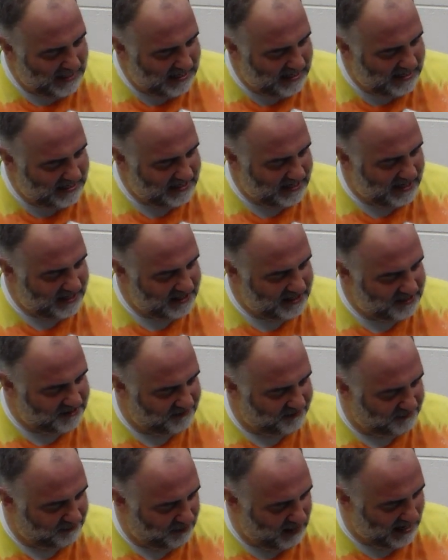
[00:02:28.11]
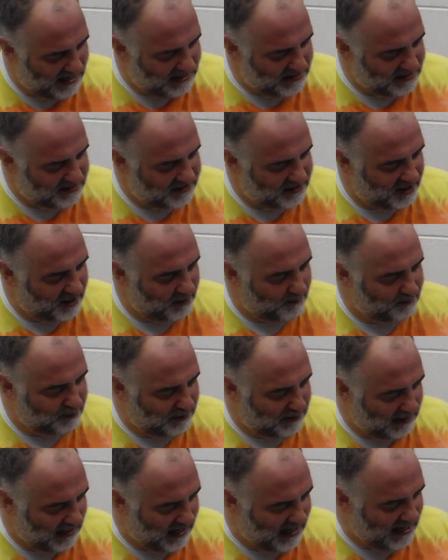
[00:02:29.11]
Pete and his friends are
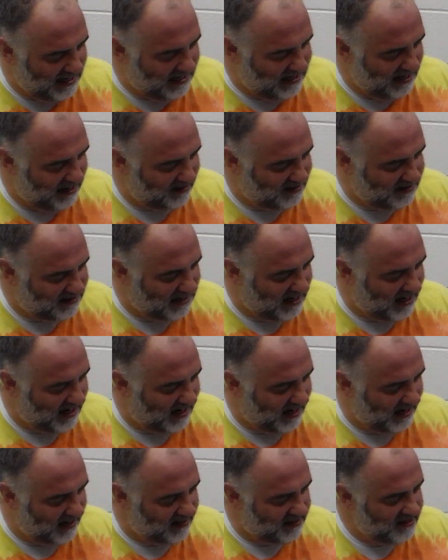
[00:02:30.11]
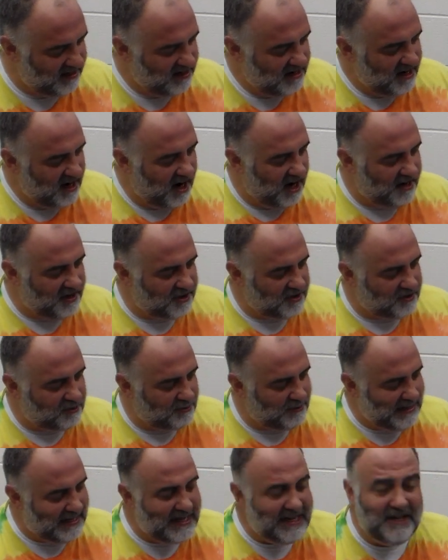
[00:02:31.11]
playing outside on a
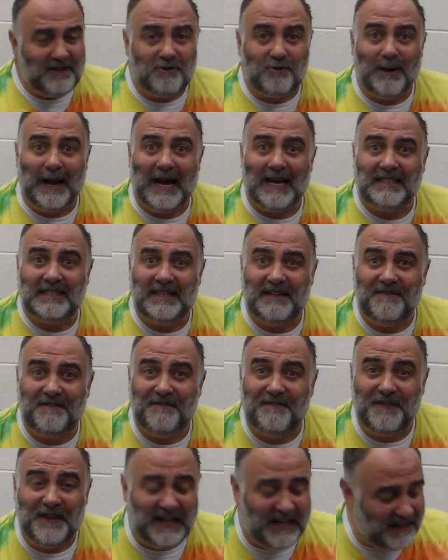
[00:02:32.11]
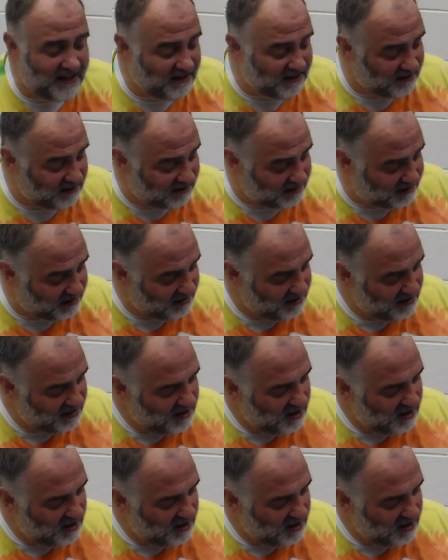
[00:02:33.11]
green grassy field